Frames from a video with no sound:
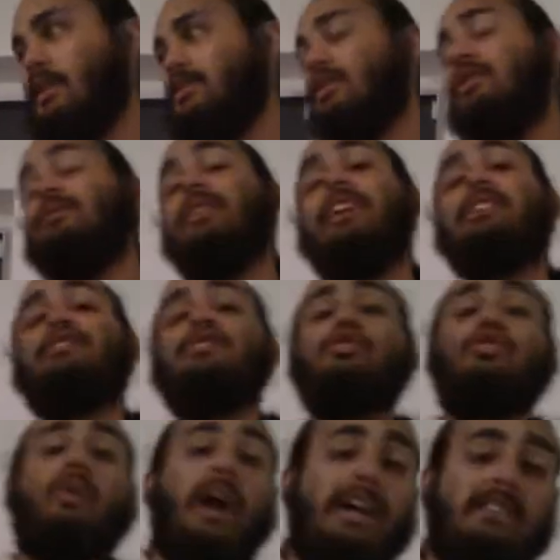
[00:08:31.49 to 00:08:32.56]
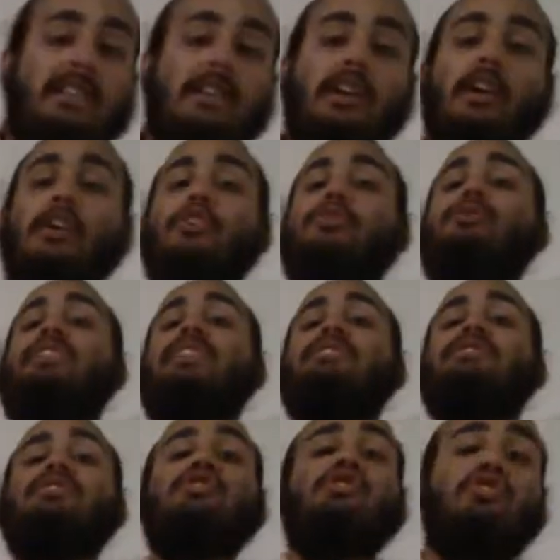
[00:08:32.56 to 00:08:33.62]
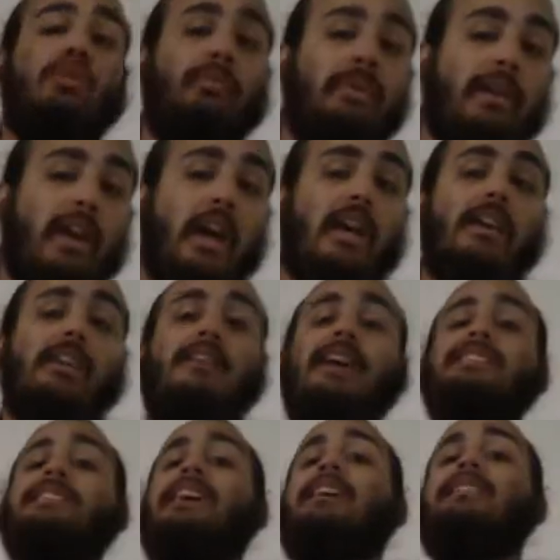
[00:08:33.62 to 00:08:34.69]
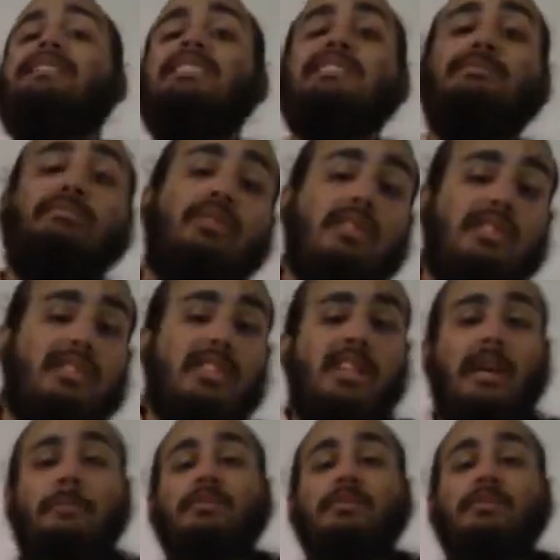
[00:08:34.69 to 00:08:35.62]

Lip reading: So you niggas is crazy, you niggas is stupid, your ideology is bullshit.